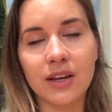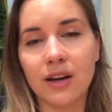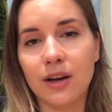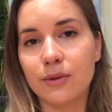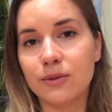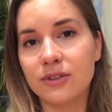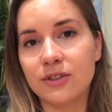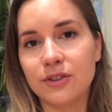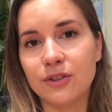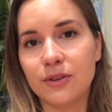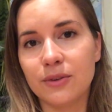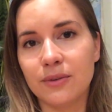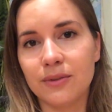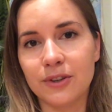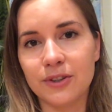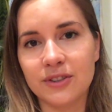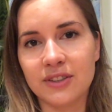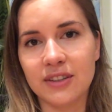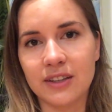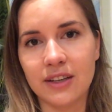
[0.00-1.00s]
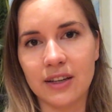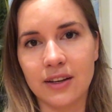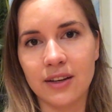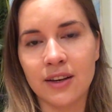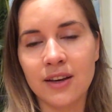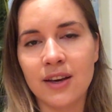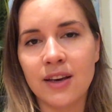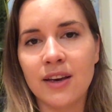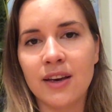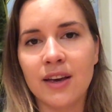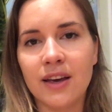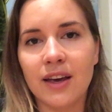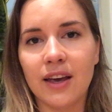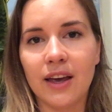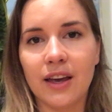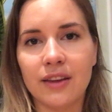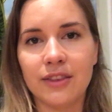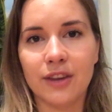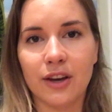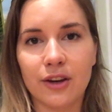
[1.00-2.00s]
I was in university.
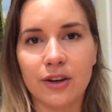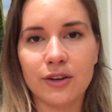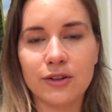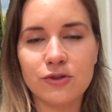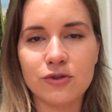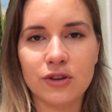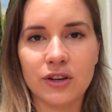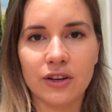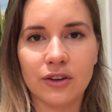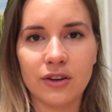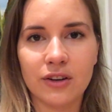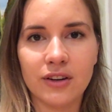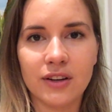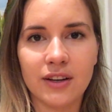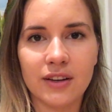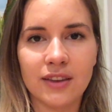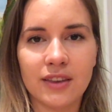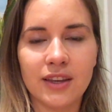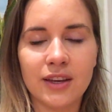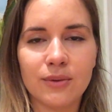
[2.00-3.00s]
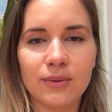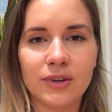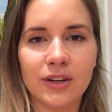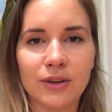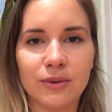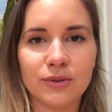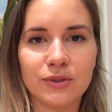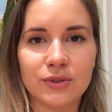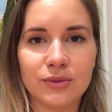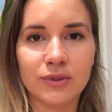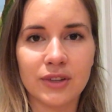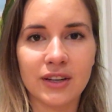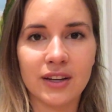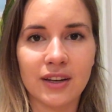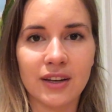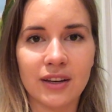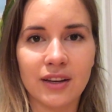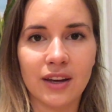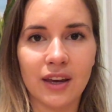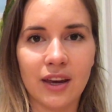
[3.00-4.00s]
And that got triggered, I think, when I was
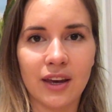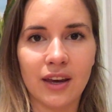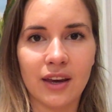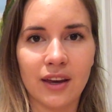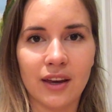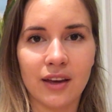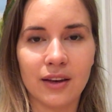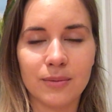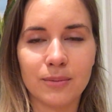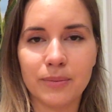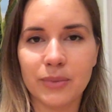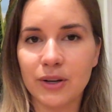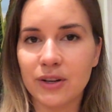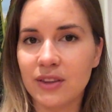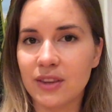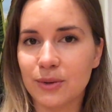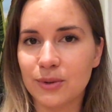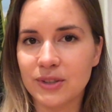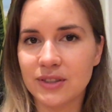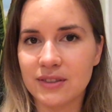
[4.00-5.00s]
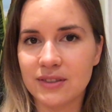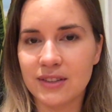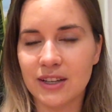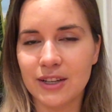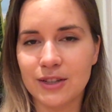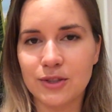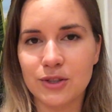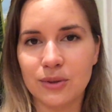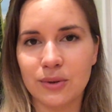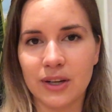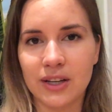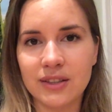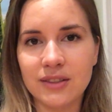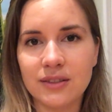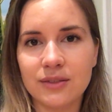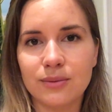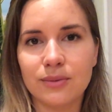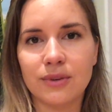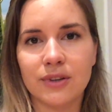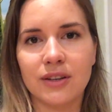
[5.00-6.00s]
reading a book that was assigned to
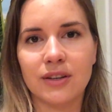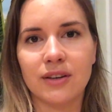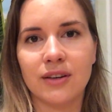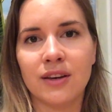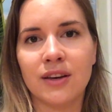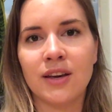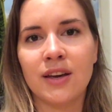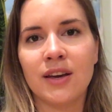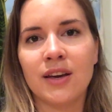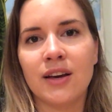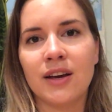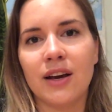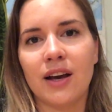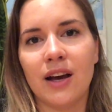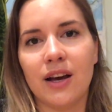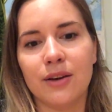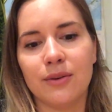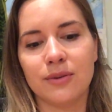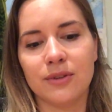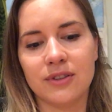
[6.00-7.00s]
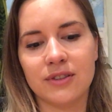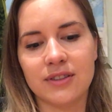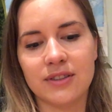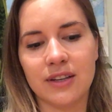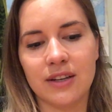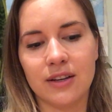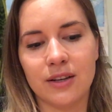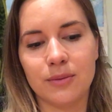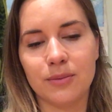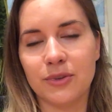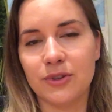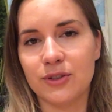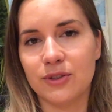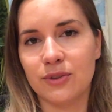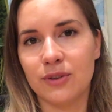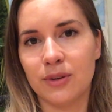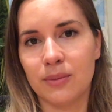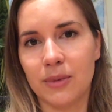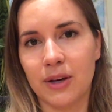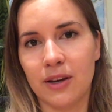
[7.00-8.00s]
us when I was
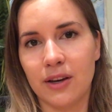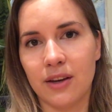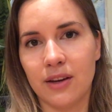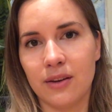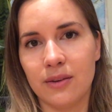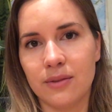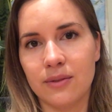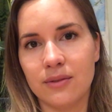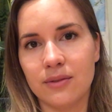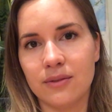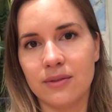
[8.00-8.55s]
pursuing my